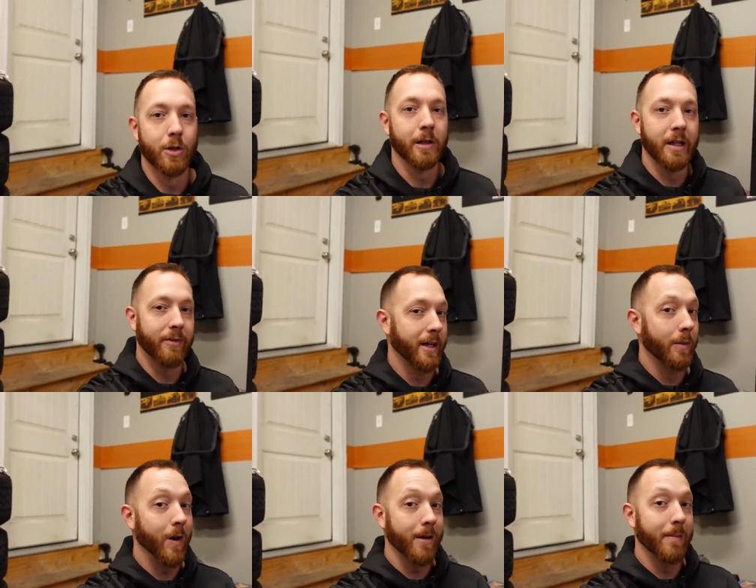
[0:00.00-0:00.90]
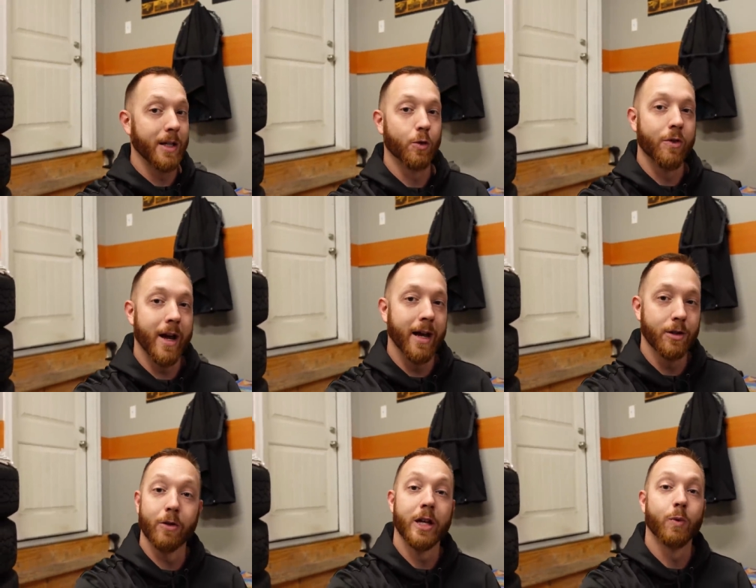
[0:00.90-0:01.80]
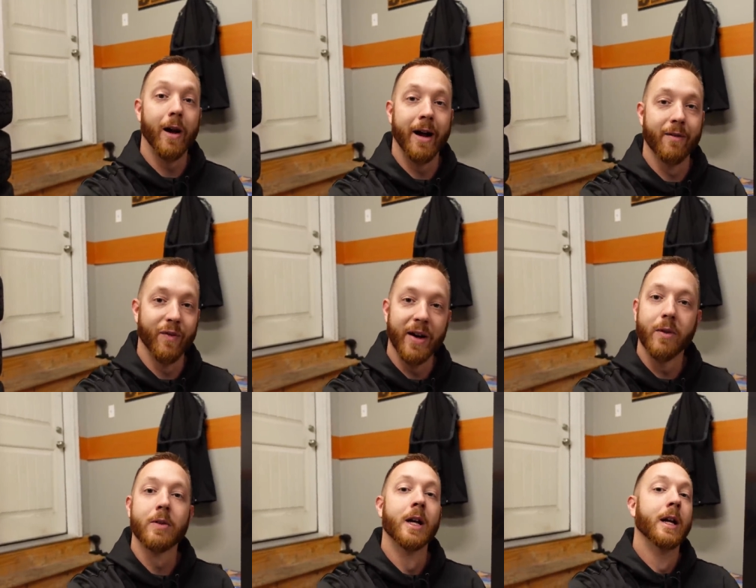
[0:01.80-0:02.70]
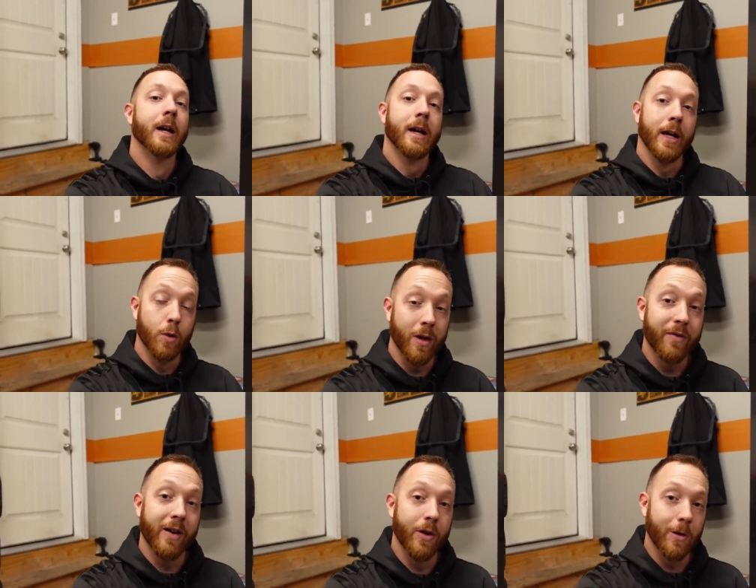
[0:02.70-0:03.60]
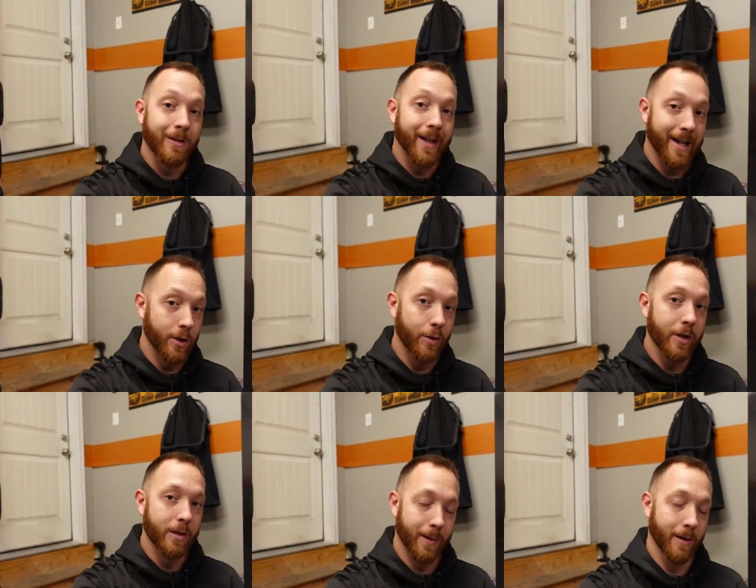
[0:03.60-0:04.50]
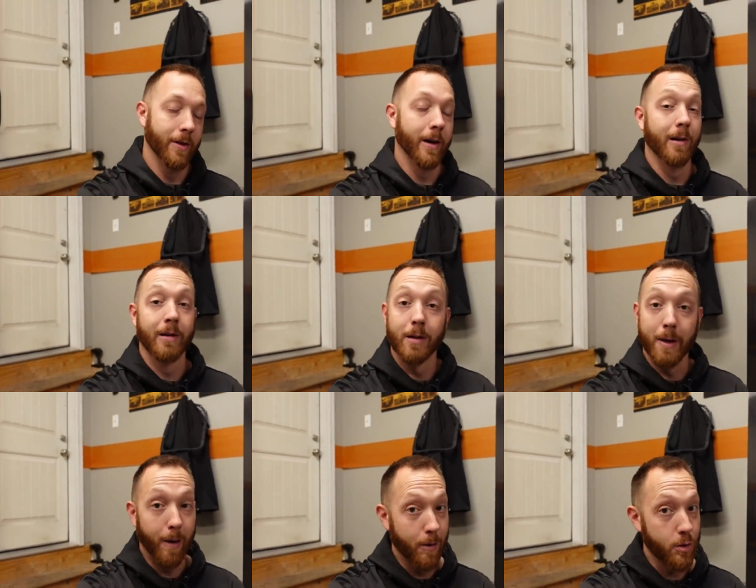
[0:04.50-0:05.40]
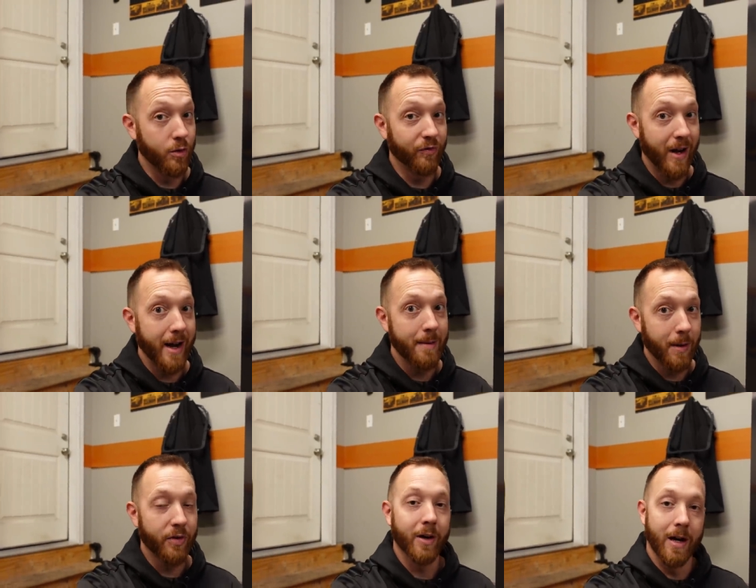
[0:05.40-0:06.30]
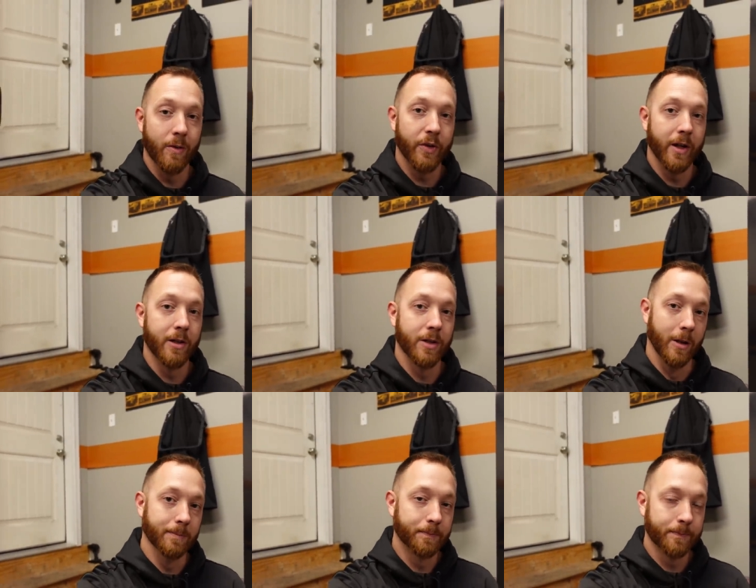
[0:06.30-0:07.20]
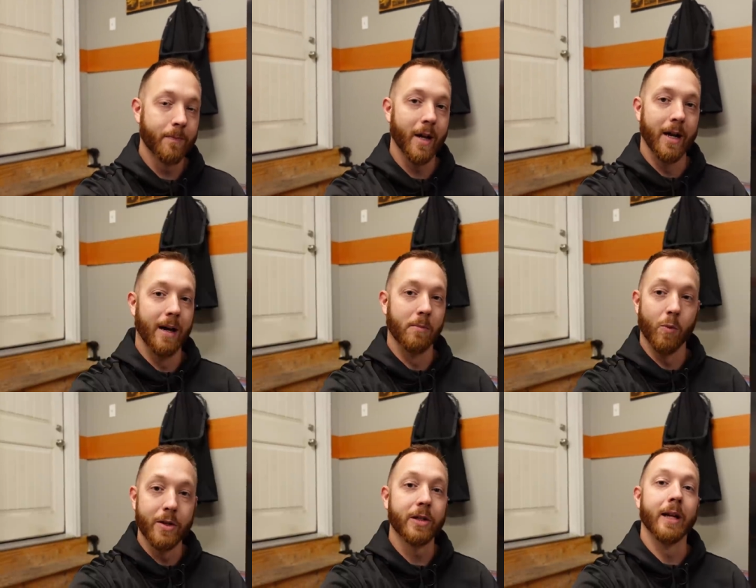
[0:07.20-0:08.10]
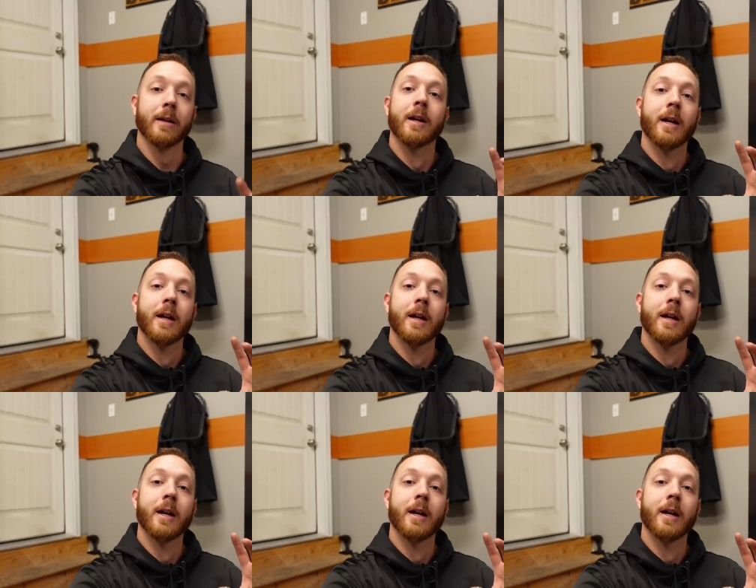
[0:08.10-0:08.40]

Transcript: sleeve. I didn't want to mess with that, so that's why I found a 2500 light duty spindle. They are a little bit harder to find, but they're out there. So um, once again,